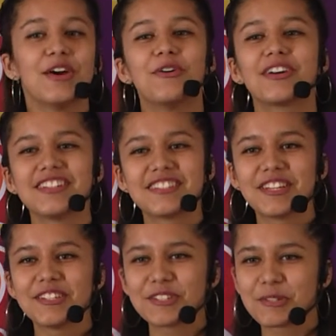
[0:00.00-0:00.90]
who
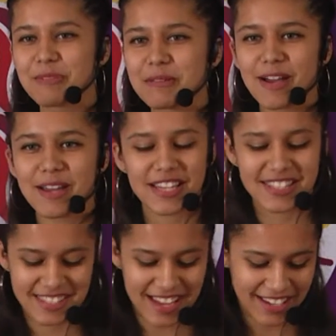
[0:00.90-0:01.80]
continue to be by my
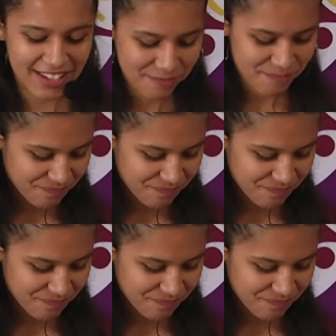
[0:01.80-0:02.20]
side.